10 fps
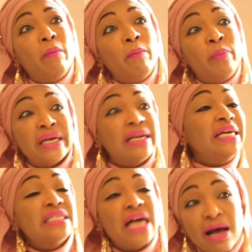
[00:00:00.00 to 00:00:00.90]
But
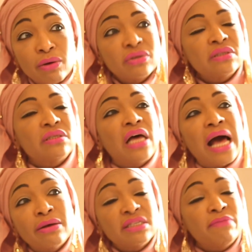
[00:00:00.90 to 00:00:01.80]
his house, the
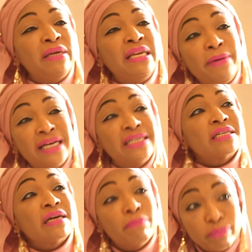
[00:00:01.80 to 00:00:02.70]
house of PDP, is
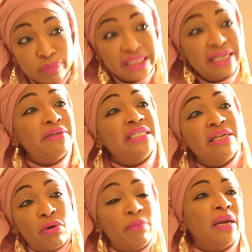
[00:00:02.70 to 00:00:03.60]
seriously
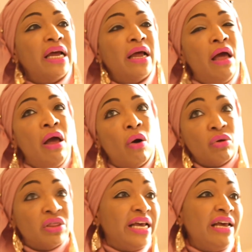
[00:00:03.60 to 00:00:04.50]
crumbling.
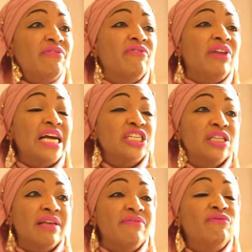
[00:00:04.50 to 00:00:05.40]
On the eve of
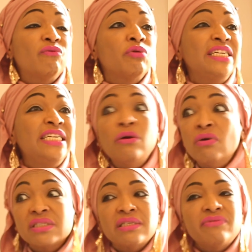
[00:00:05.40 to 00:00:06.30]
election, they've already
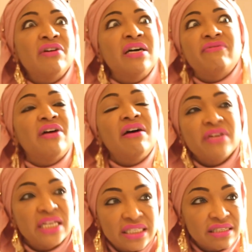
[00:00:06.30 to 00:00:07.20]
lost 5
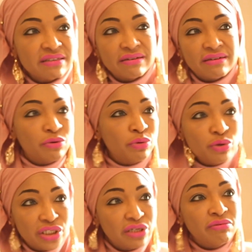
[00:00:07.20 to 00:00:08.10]
governors,
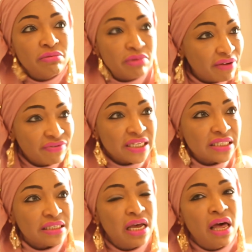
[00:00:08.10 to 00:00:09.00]
crucial governors.